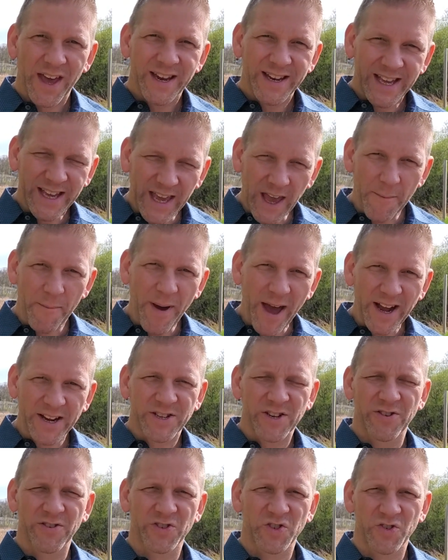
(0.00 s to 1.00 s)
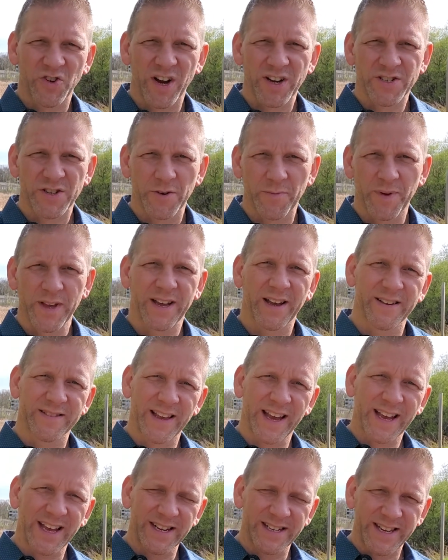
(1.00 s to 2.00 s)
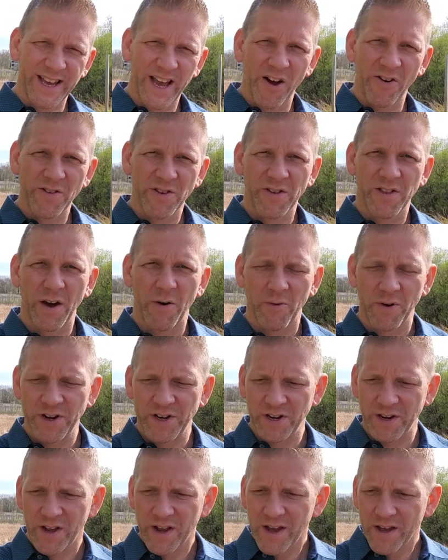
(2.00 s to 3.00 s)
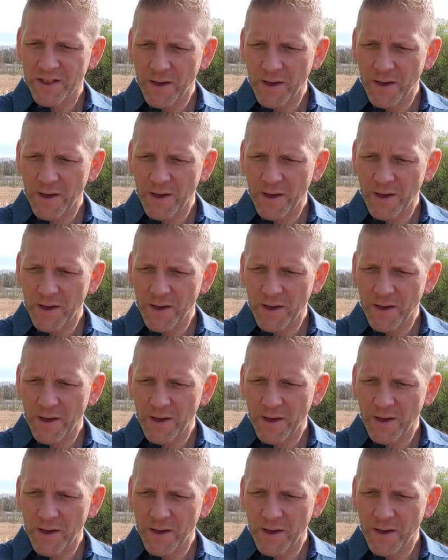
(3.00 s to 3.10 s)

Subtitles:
to get back to your structure, because I can tell you that when